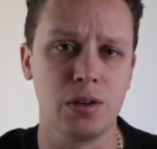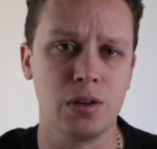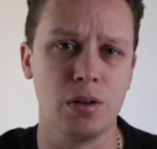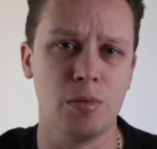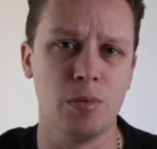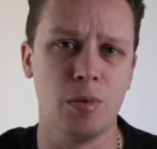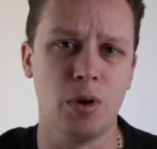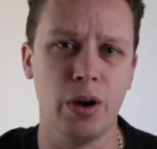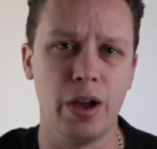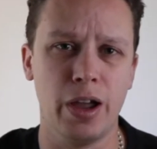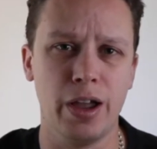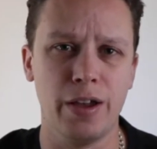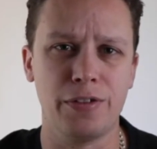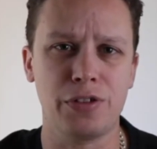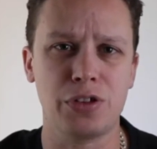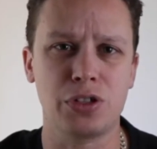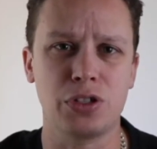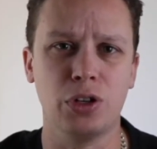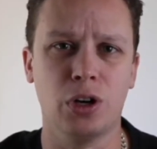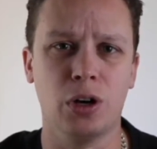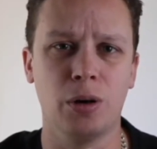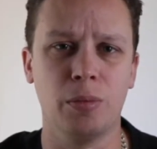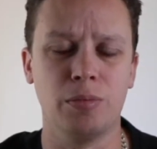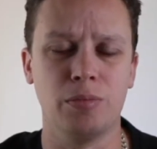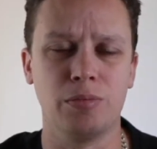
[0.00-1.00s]
My
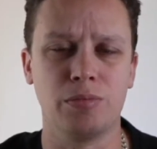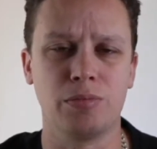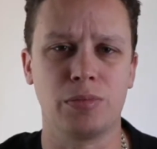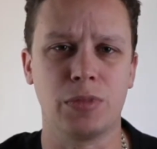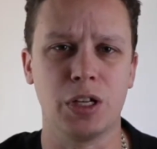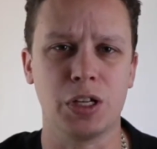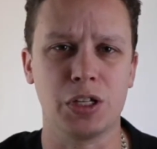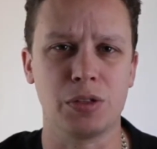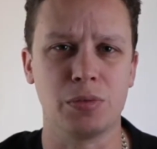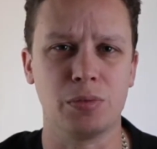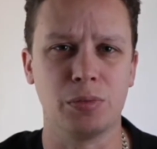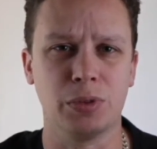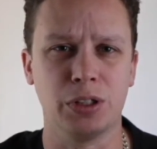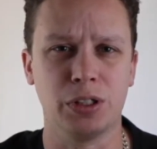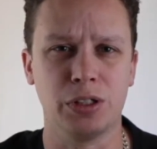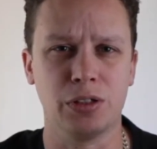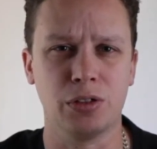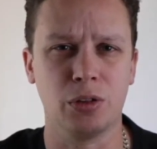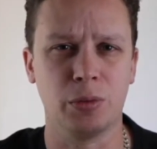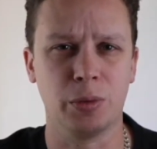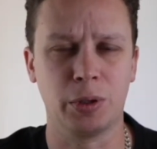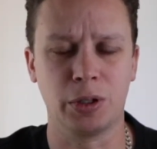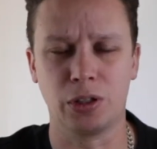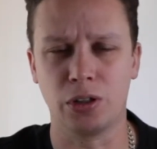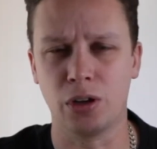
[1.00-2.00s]
f-stop doesn't really
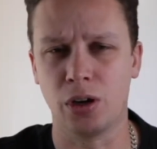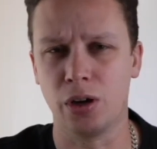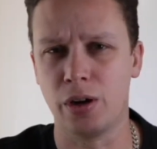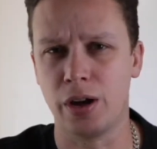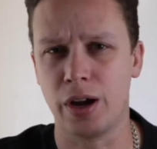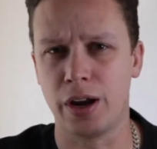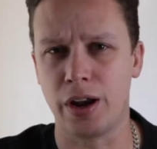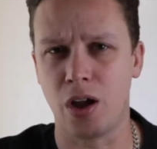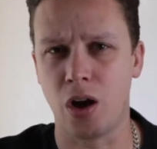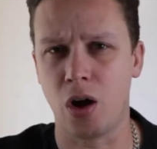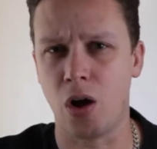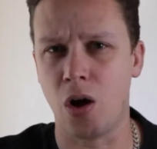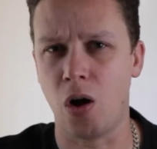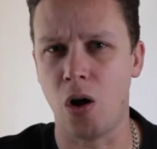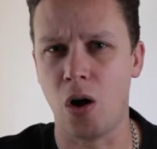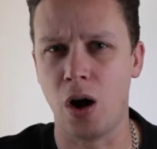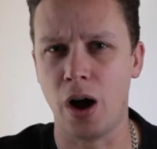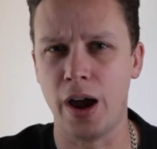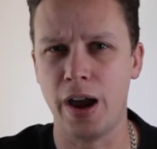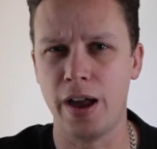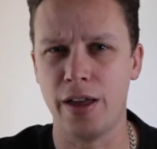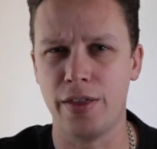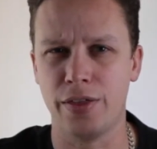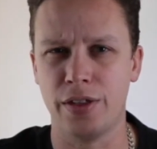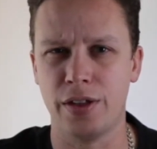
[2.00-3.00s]
normally go any
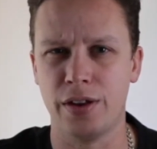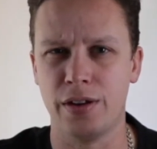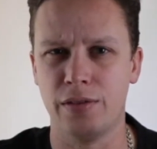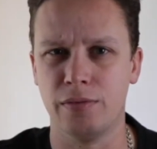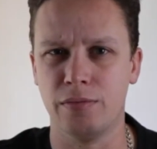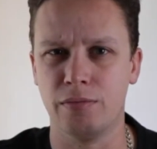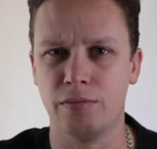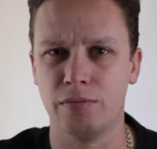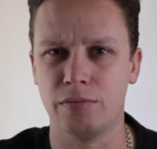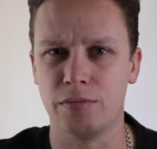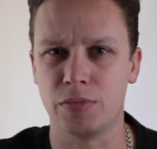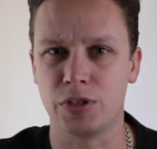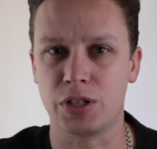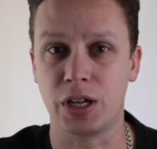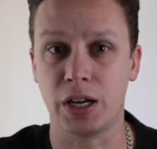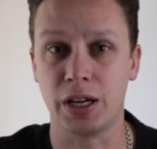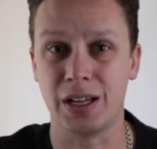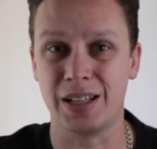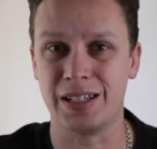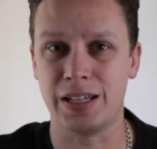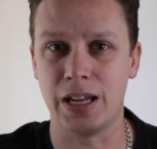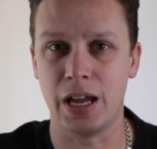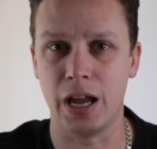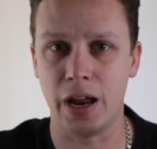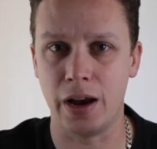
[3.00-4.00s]
higher than say
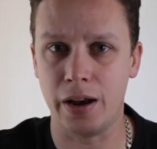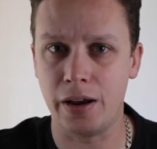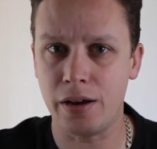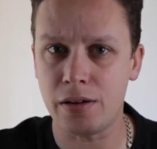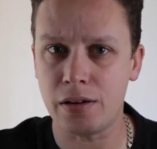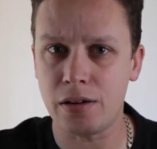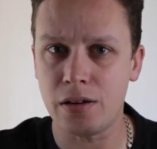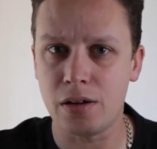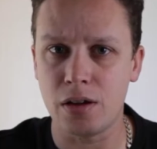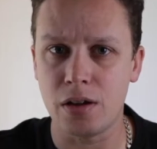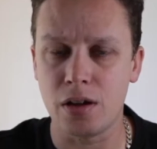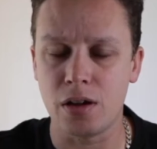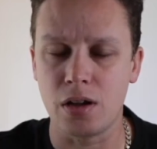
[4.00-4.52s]
10,